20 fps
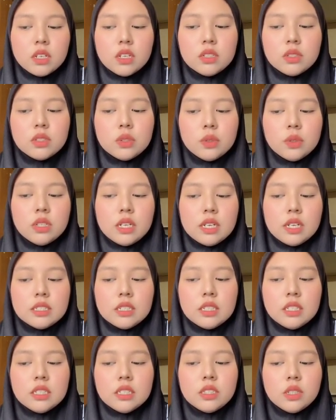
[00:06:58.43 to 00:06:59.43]
So the answer
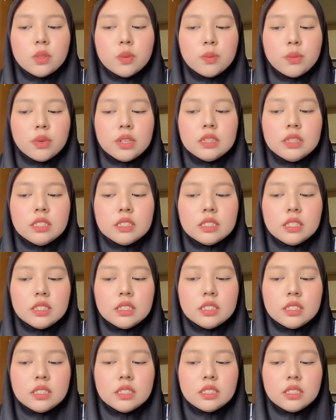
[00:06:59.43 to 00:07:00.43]
is 0.60
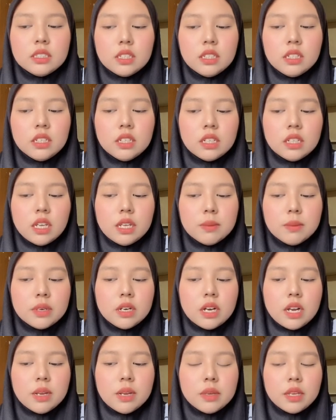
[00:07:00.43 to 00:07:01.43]
N per
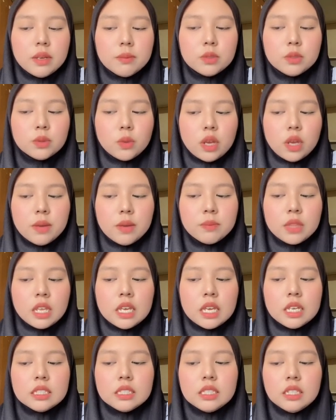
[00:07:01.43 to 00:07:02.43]
mm square.
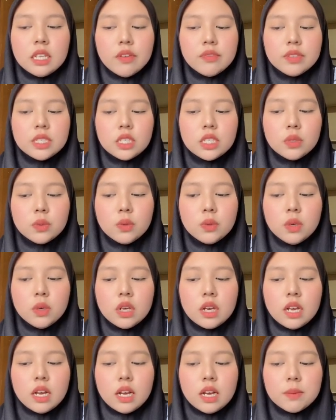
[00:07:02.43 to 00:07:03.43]
Since FCU
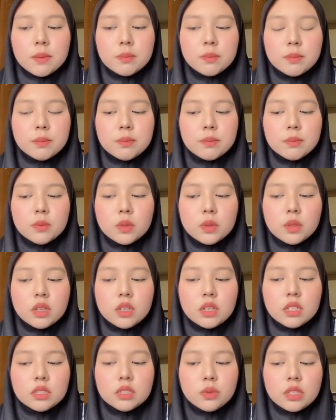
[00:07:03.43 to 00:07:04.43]
up
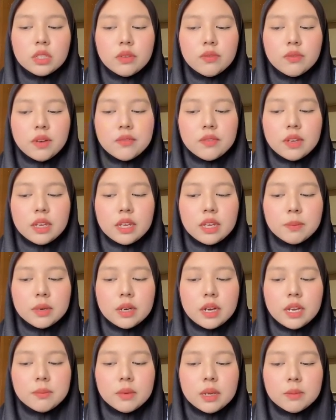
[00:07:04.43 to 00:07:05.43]
25 N per mm